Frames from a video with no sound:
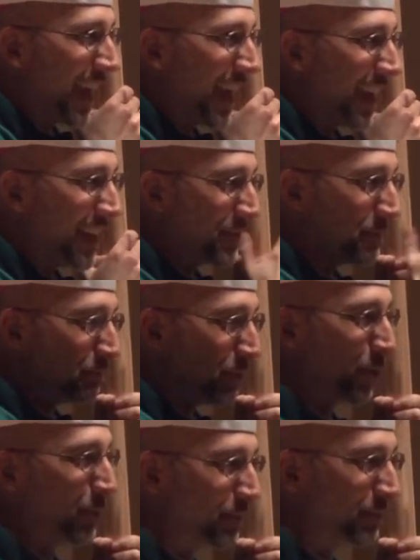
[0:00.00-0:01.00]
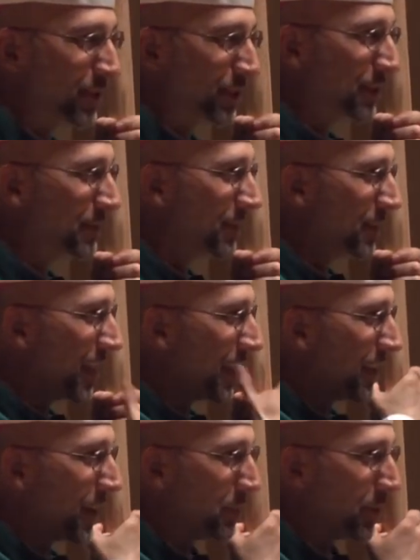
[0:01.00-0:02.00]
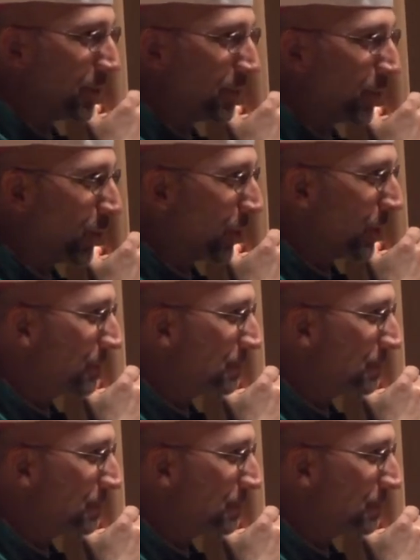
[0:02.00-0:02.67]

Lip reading: And boom, she ended up on the floor.